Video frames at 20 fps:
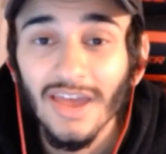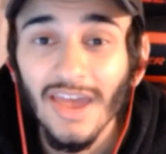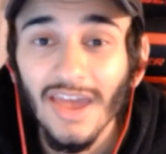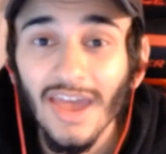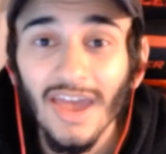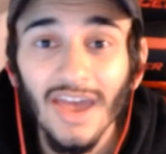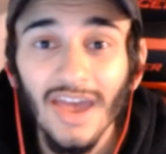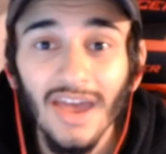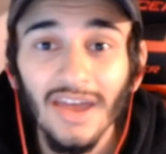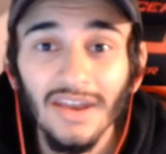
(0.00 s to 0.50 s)

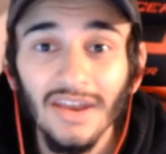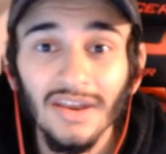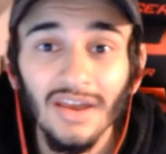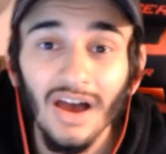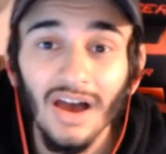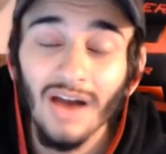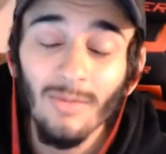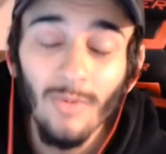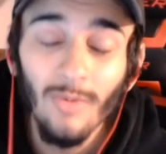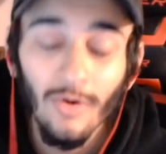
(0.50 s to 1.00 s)
And
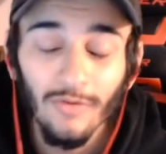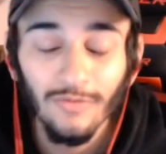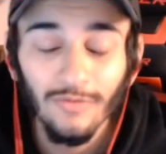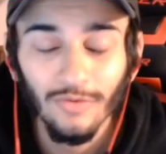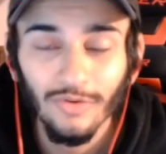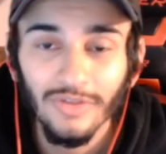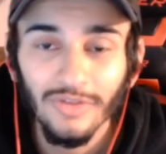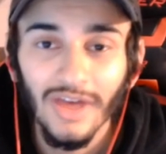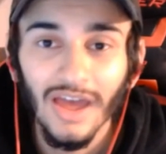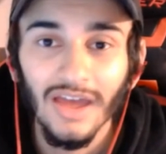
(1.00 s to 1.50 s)
I'm all
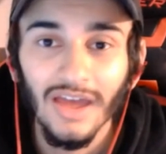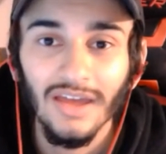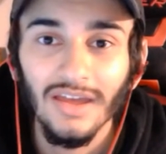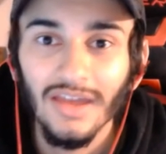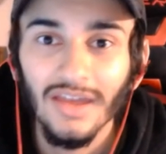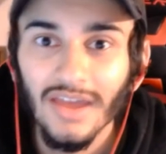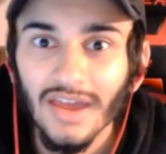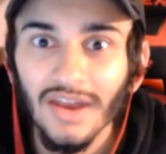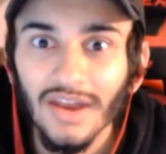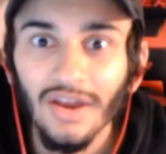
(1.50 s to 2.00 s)
for that.
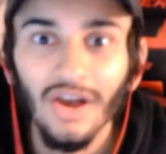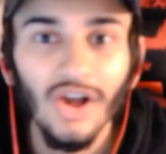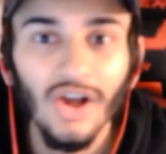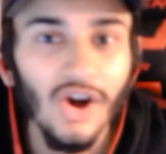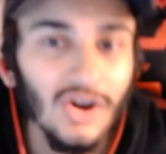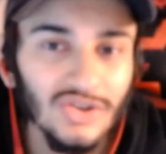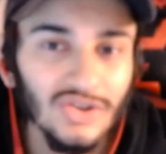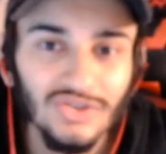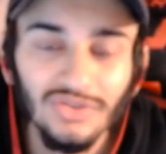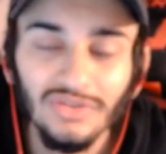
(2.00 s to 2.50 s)
And I
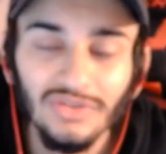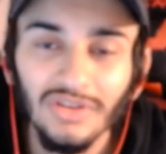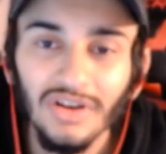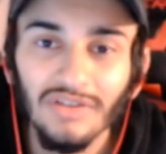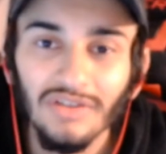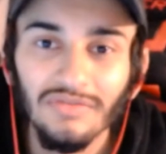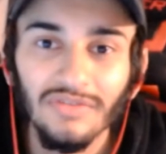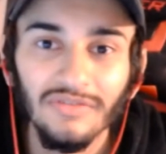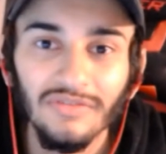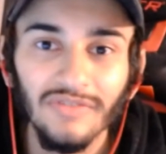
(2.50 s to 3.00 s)
also
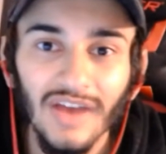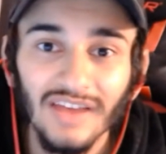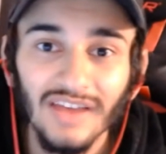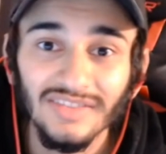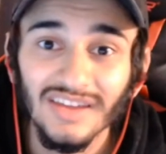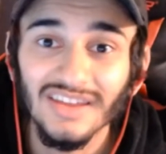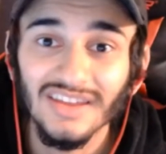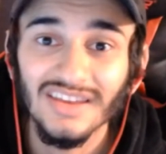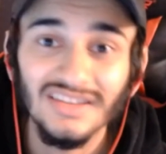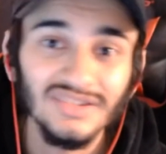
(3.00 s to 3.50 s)
love the fact
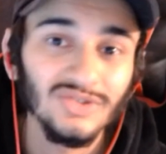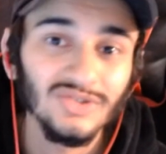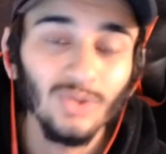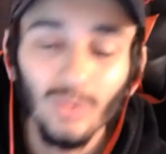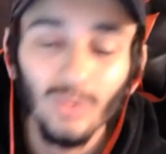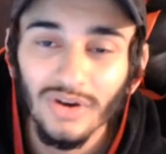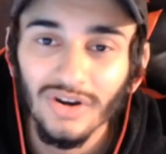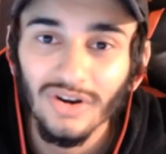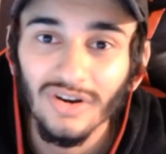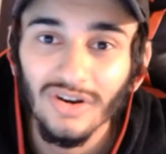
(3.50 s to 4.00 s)
that he has a
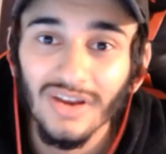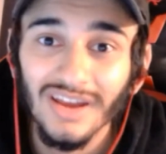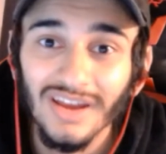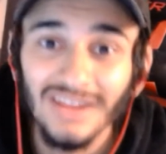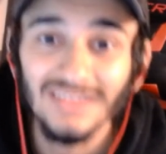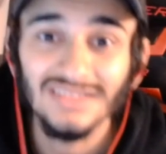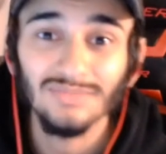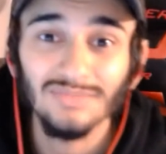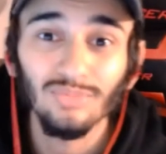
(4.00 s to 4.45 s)
Twitter and he's